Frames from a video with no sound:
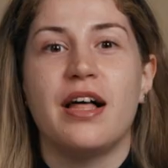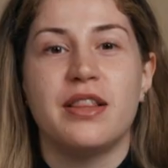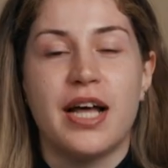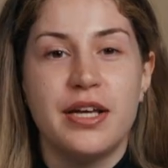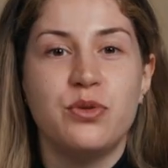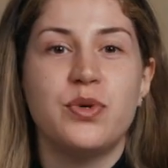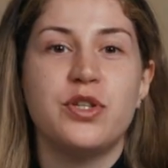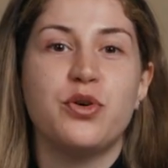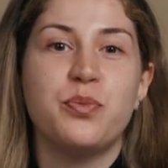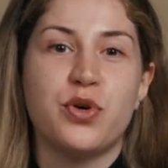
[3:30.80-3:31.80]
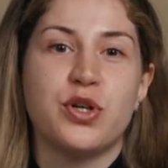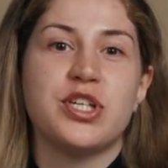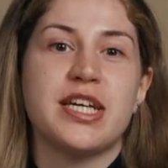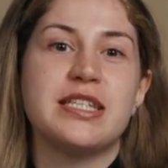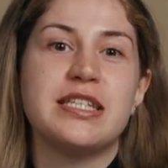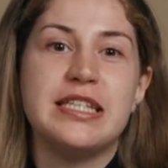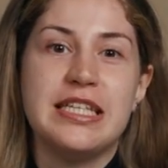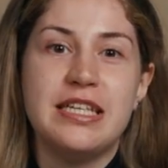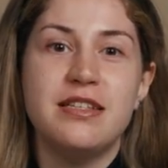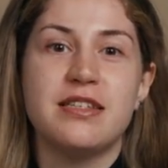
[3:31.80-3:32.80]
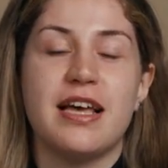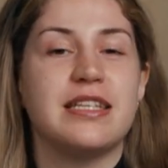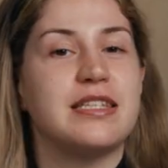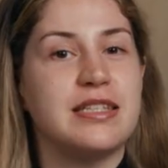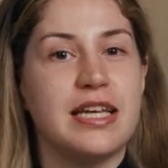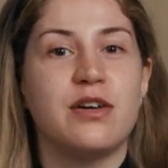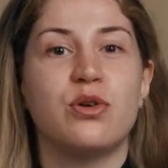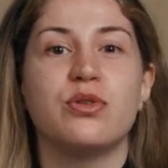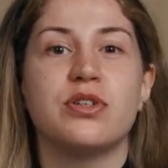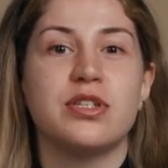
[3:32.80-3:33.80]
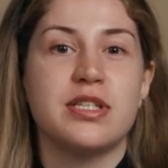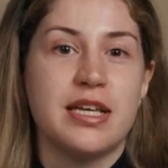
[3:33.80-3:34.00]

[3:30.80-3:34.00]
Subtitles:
aligned with your project's needs and stakeholders'